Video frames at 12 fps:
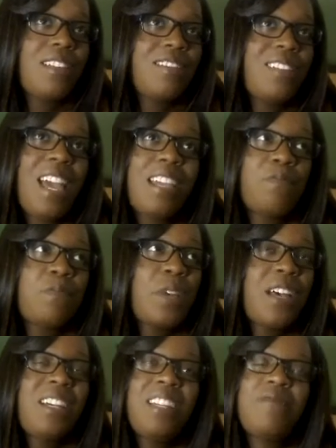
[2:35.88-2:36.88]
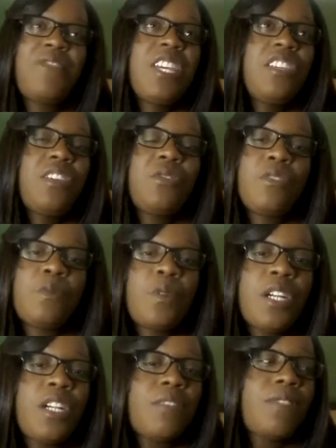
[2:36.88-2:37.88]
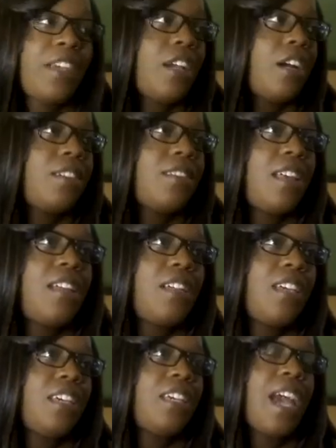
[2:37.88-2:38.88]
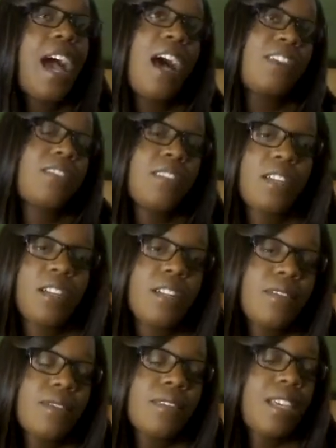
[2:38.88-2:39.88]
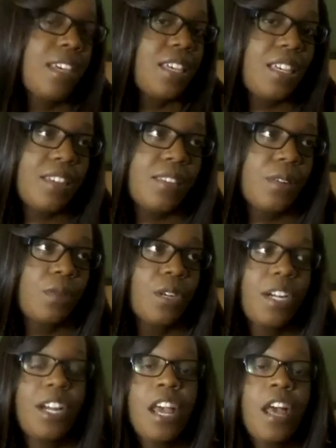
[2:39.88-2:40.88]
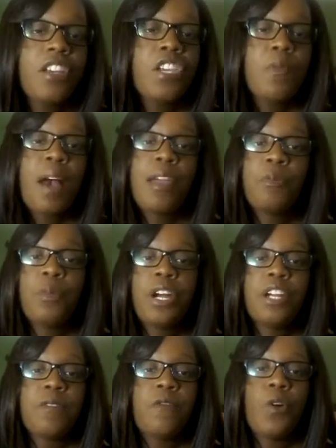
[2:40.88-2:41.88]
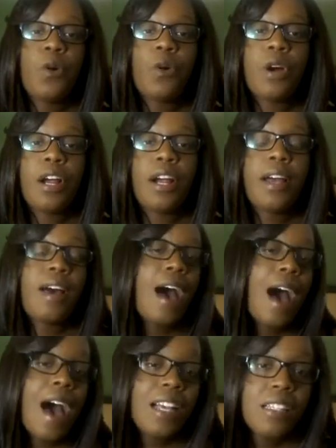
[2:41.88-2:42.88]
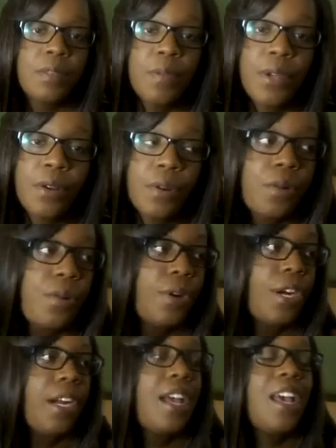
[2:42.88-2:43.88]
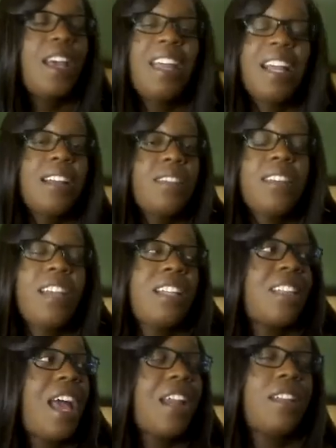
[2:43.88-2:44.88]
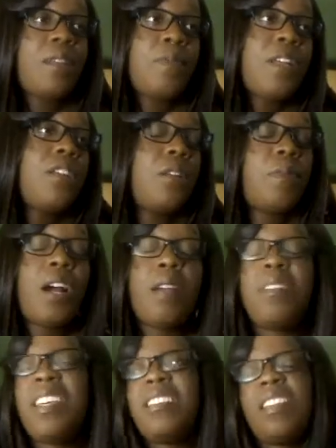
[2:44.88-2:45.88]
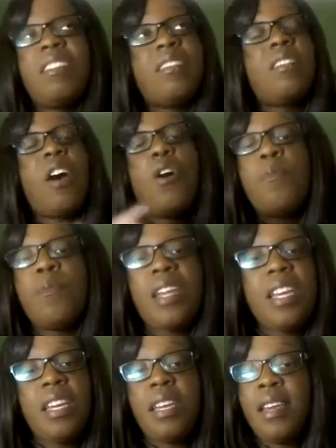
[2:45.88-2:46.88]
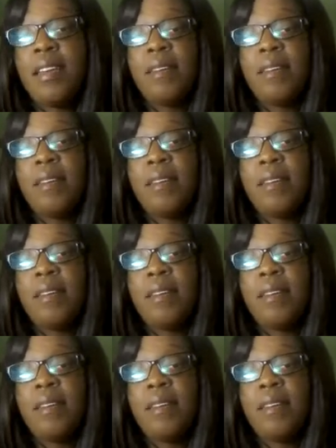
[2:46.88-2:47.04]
venues where they are selling concert tickets, or you might work for a hospital or anything like that in the billing department. It's so many